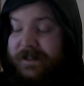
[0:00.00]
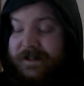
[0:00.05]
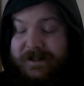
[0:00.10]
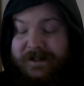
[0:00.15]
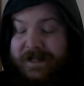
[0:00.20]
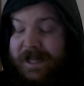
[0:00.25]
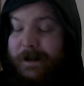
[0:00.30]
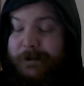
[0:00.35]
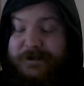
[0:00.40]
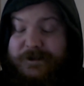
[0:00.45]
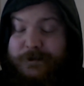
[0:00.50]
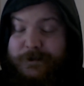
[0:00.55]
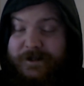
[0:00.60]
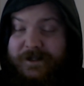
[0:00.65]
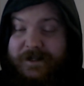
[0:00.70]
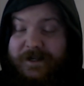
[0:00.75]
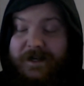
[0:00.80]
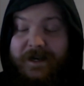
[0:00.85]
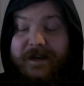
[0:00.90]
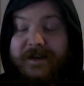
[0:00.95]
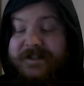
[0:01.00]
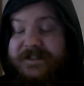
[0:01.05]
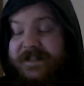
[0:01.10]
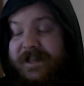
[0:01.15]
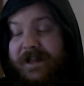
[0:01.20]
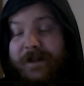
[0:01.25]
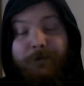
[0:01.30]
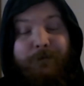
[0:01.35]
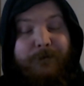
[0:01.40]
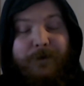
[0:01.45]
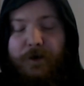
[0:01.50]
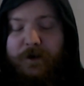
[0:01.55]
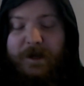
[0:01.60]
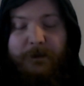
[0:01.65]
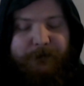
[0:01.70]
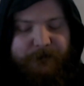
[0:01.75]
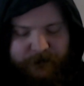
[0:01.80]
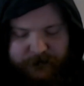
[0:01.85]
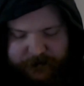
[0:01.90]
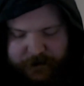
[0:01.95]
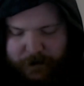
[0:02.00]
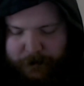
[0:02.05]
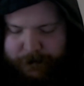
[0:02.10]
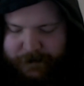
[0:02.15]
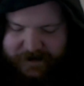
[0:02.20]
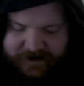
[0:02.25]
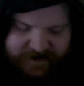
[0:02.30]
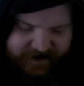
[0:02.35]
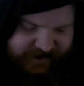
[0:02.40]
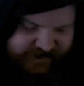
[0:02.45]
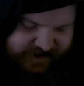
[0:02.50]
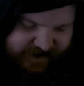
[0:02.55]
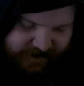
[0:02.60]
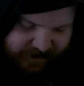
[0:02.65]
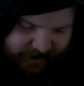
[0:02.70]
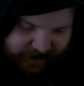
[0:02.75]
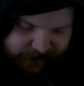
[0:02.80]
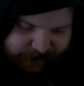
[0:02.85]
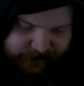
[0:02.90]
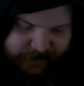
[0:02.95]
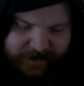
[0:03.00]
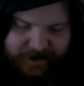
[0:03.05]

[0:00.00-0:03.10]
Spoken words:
came to mind and decided, alright, throw a pickaxe in there.